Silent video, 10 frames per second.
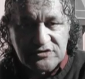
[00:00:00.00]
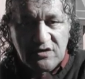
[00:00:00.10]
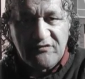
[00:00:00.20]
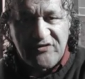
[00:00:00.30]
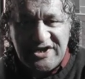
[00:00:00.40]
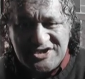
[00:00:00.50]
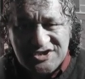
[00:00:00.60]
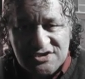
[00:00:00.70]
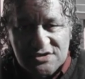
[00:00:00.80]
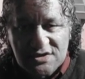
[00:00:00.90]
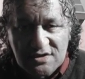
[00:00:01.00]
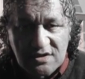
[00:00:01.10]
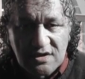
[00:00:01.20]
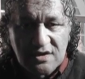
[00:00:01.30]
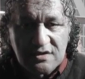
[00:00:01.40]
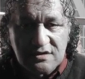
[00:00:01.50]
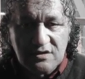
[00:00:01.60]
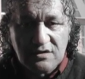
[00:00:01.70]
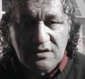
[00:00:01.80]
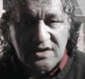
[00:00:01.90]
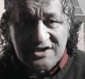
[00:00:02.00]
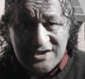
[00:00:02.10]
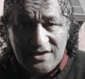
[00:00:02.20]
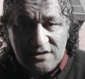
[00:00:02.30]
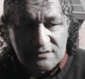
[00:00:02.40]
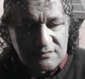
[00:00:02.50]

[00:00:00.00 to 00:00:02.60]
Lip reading: your French, your Italian